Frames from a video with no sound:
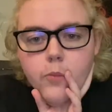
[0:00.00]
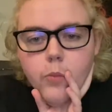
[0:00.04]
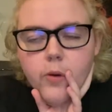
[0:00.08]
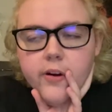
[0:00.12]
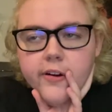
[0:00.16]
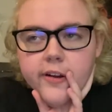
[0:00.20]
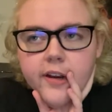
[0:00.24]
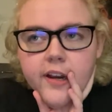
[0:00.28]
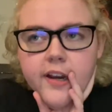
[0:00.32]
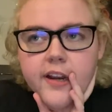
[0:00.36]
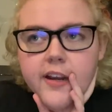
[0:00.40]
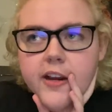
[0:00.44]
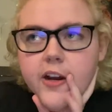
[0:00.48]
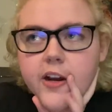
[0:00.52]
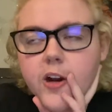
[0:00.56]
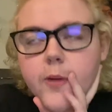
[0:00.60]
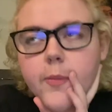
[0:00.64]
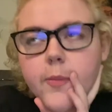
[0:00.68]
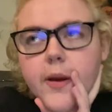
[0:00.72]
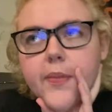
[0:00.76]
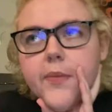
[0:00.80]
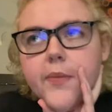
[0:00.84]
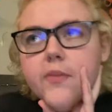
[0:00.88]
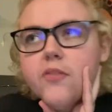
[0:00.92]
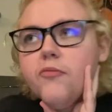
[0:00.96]
We're gonna hear
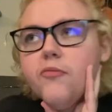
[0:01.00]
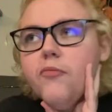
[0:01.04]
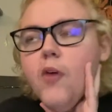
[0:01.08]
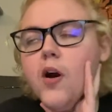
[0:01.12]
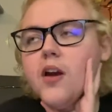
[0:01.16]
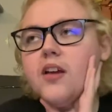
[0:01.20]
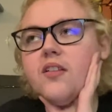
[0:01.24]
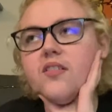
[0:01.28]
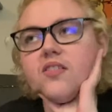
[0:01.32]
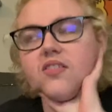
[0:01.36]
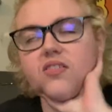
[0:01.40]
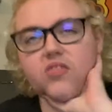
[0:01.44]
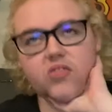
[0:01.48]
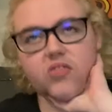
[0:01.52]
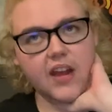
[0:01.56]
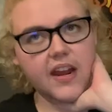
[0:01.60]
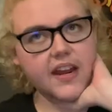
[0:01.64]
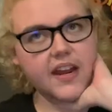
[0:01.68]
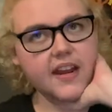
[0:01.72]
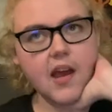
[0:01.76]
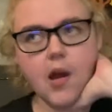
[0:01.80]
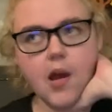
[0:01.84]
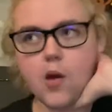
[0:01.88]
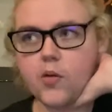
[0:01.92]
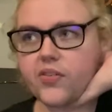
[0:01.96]
about this fucking
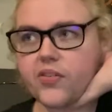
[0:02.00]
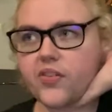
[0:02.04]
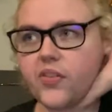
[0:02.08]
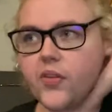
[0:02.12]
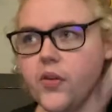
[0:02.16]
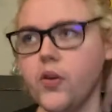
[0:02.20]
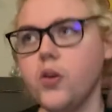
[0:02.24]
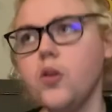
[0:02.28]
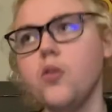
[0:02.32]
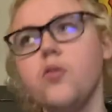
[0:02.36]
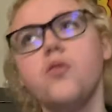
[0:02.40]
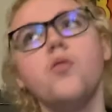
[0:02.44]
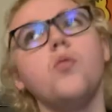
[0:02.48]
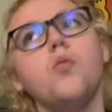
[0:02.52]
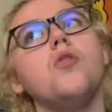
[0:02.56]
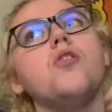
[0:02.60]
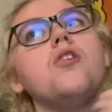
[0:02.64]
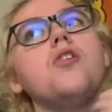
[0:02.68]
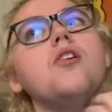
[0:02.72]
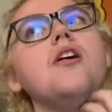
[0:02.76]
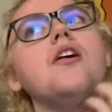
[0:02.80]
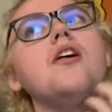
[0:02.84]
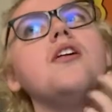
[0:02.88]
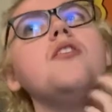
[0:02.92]
steakhouse in the news one day.